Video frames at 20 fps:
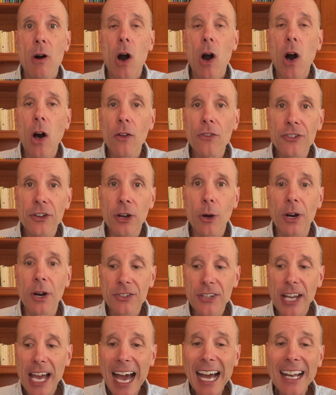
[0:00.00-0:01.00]
also
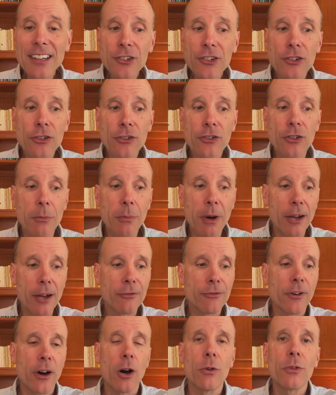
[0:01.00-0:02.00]
attached to my
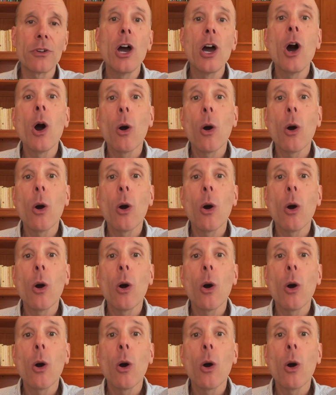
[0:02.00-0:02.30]
phone